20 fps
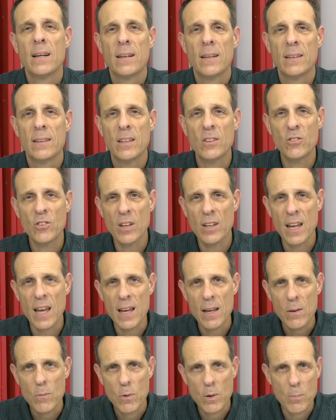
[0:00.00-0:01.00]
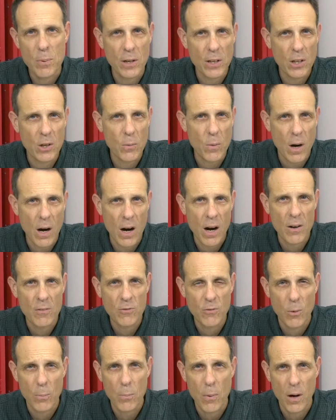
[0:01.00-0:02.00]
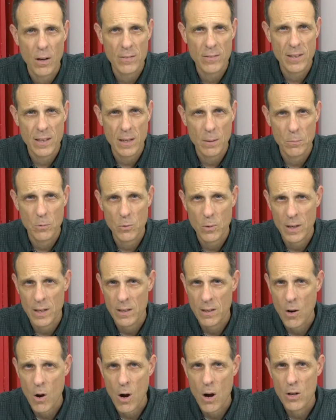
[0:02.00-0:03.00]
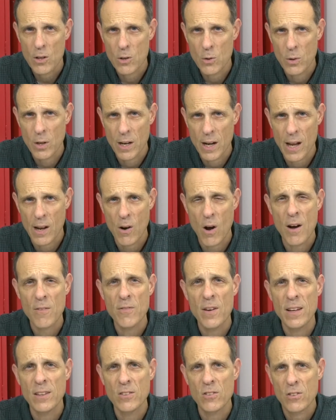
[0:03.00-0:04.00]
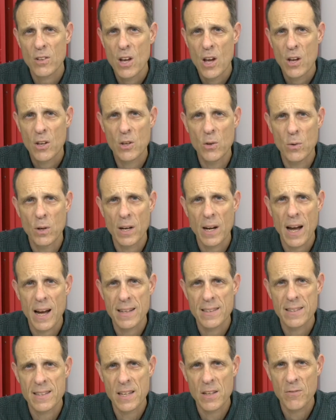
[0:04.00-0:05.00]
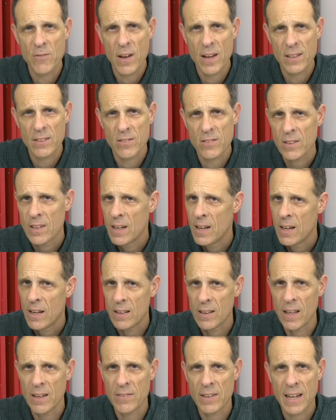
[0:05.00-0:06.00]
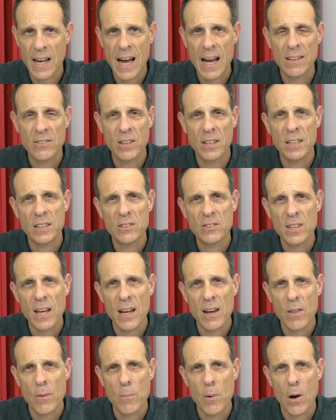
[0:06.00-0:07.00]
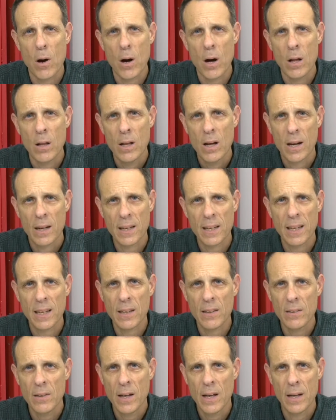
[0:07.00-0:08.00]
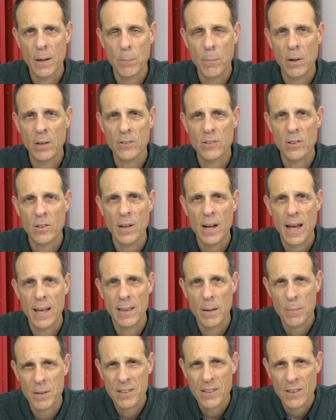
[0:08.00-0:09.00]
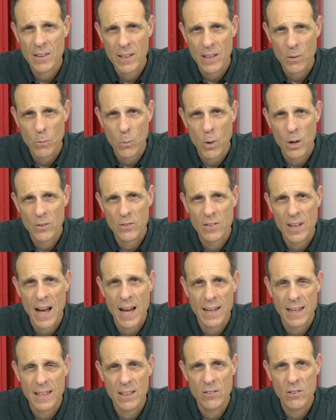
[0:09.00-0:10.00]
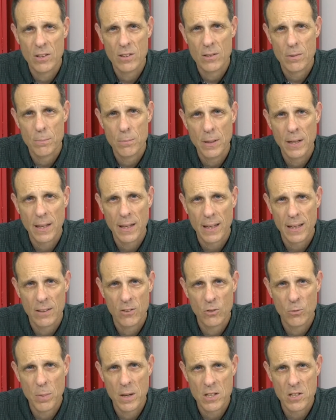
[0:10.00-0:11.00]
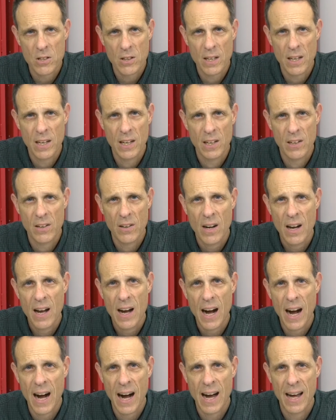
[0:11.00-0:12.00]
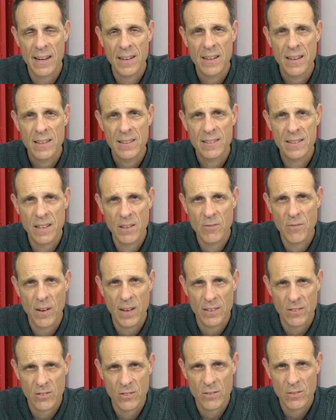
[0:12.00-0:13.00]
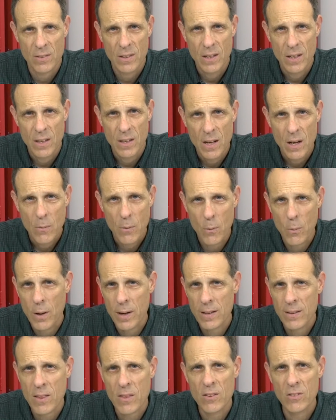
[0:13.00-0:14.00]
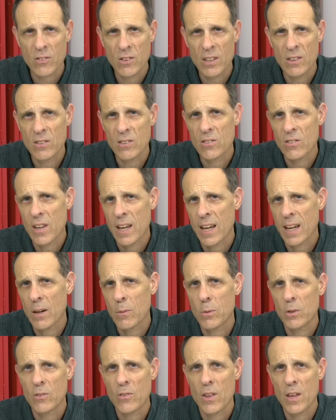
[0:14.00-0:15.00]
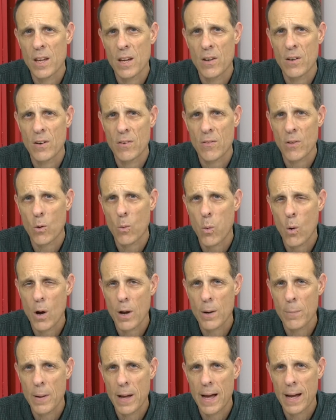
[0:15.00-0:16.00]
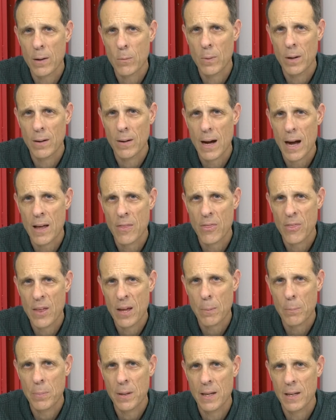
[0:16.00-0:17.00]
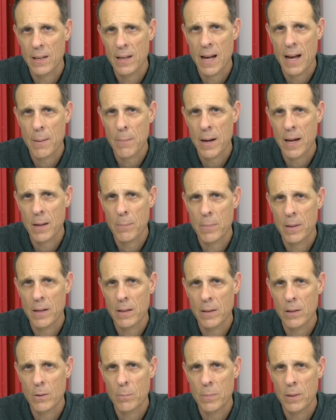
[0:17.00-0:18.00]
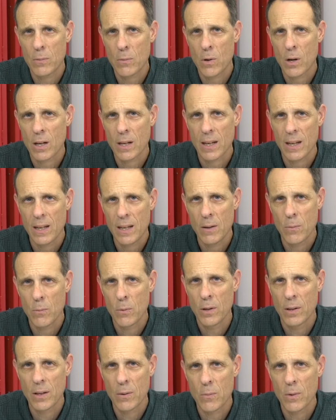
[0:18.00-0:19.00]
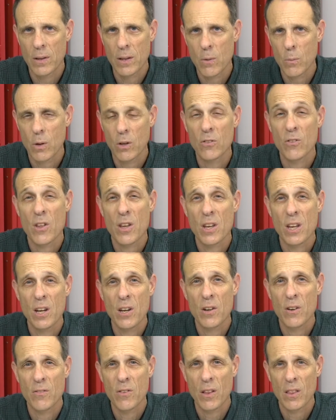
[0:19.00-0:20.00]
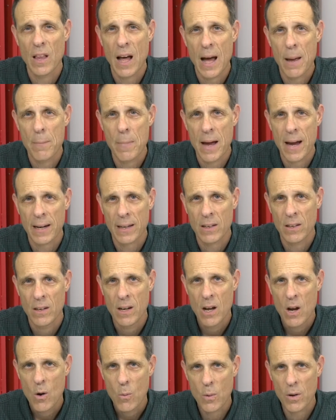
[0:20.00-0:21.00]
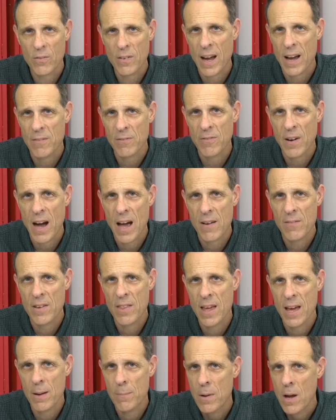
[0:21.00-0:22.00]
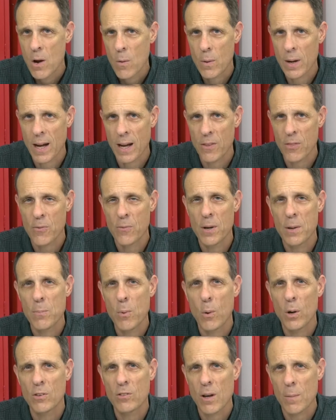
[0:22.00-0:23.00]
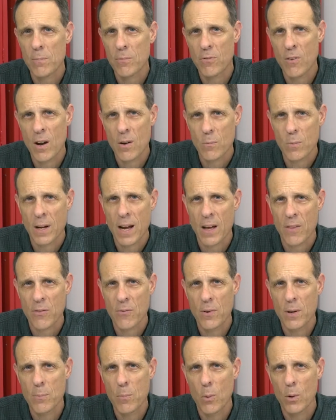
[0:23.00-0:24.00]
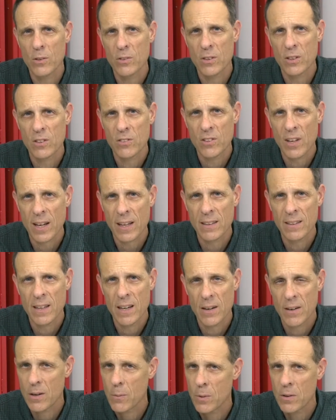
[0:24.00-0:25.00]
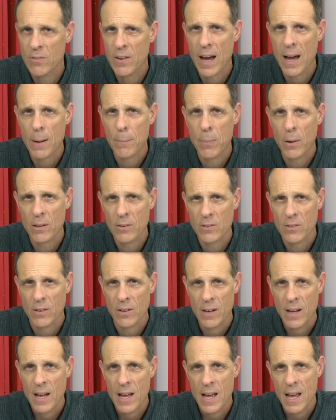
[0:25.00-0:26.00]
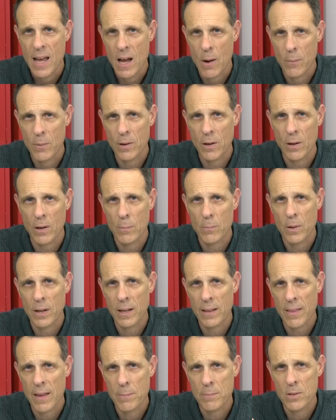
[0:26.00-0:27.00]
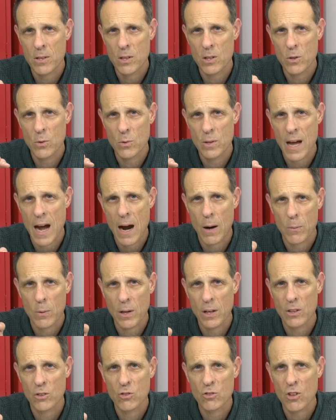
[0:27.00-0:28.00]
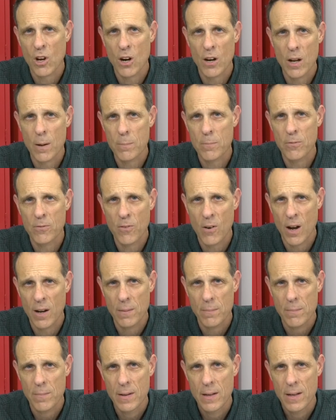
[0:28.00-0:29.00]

and this Sunday we bring you our football teams. We had a unit on offense, unit on defense, 11 guys on each side of the ball, a kicker and a punter, and let me tell you, it was not easy to pick, especially here on defense. We went into the season saying it was the year of the quarterback. Well, I think Pete and I might have been a little bit wrong. It really, really was the year of the linebacker. We've got five of them. We got three boys up front. We got three boys in the secondary, and we've got a punter. And we're going to bring them to you now. We're going to start up front.